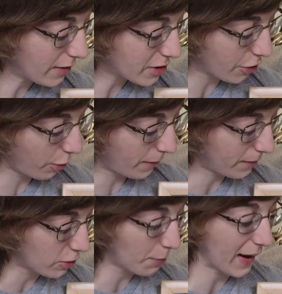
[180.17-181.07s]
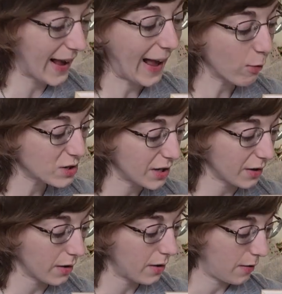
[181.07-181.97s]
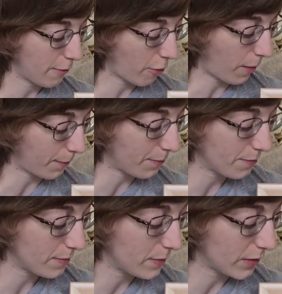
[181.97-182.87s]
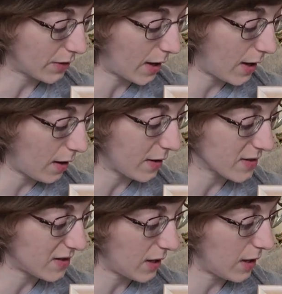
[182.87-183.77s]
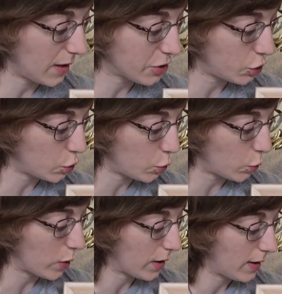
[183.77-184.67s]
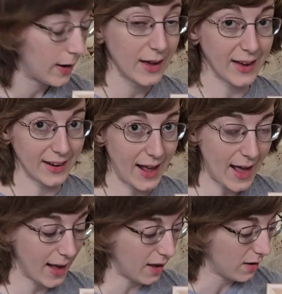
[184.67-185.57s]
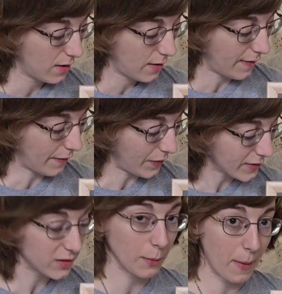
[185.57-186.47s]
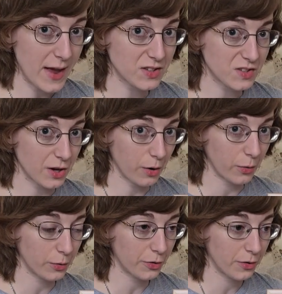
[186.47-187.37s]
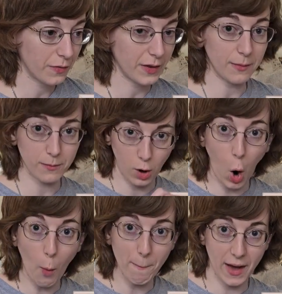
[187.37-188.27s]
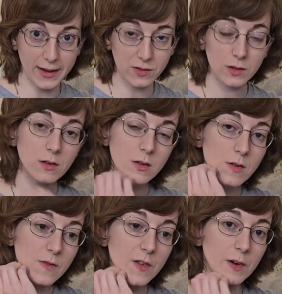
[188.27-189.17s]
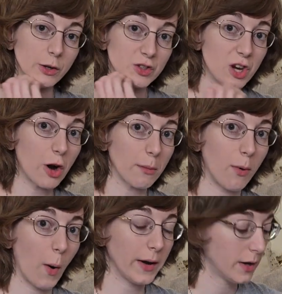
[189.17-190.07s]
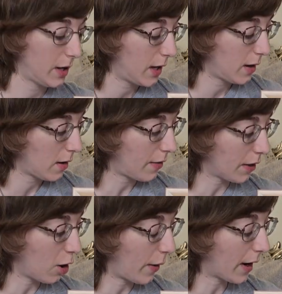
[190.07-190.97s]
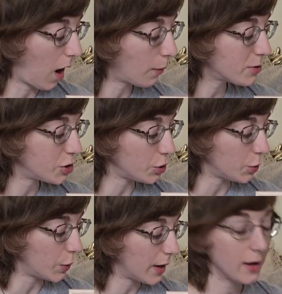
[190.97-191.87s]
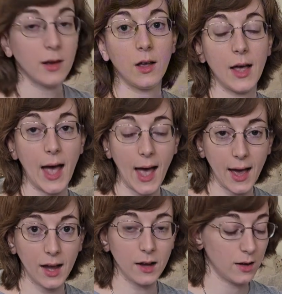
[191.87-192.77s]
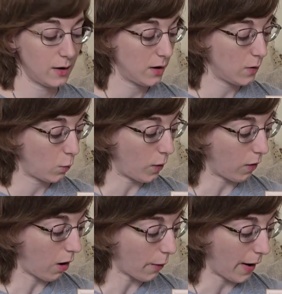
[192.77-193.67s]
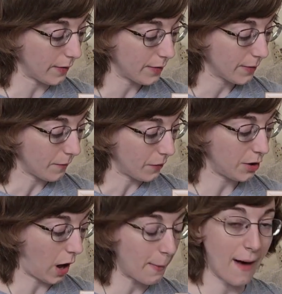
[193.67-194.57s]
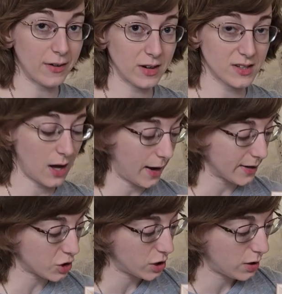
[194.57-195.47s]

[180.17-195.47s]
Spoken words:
determine, just by counting from, say, a C to an A, this is the bass note, the home bass, your starting point. Then going up to A, well, all right, I'm having to touch,